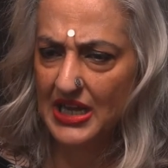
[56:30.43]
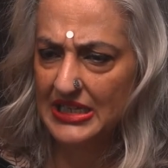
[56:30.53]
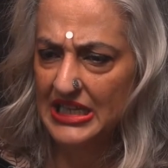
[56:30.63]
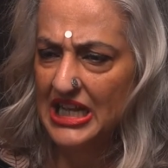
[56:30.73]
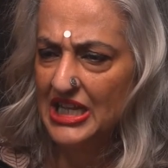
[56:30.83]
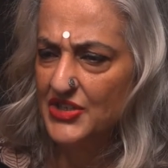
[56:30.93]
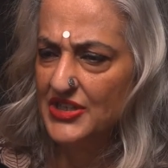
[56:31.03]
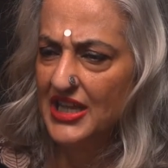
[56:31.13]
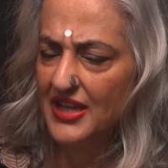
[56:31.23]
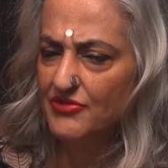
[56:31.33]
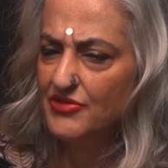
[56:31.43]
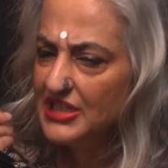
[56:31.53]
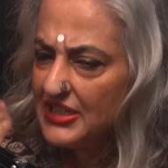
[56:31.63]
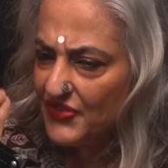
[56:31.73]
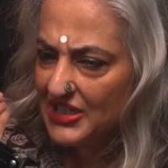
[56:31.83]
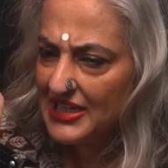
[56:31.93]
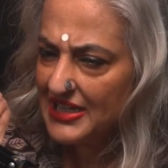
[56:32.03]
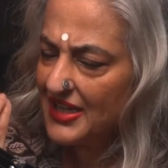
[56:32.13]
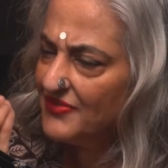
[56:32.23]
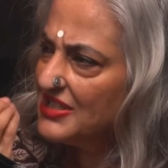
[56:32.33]
And today I really feel like
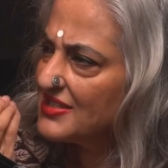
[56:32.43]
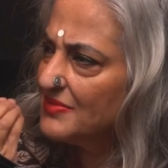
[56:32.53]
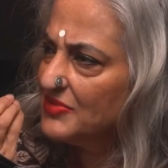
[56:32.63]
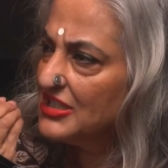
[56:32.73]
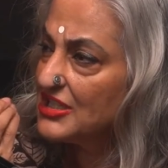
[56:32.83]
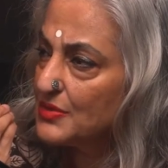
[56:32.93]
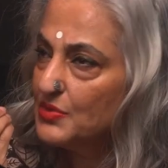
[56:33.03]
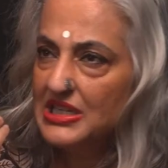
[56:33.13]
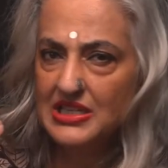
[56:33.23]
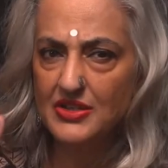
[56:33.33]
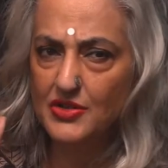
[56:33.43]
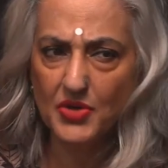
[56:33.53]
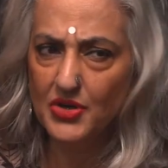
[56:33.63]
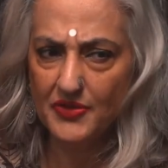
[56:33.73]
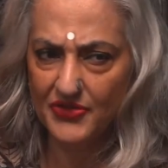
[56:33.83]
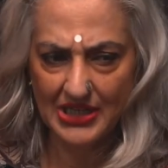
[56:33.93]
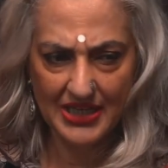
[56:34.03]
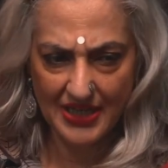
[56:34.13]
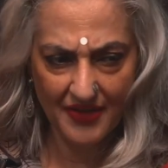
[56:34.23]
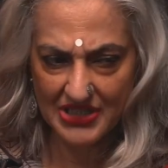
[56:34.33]
having something sweet. And tomorrow I feel
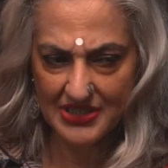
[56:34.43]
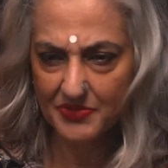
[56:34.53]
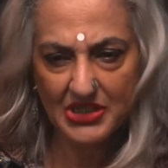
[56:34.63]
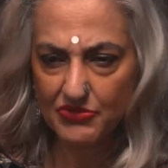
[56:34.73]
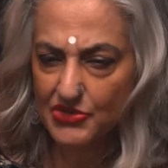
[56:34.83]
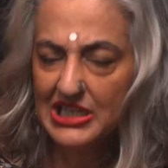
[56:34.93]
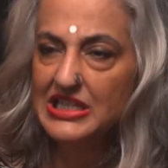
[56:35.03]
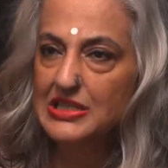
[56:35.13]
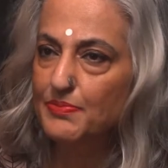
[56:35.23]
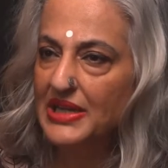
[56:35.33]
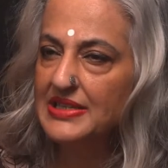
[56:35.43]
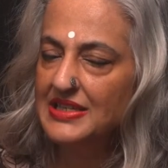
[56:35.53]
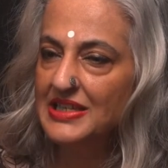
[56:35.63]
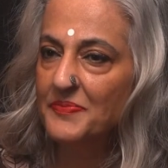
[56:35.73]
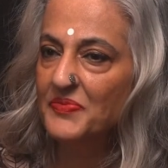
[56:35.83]
like having something really spicy.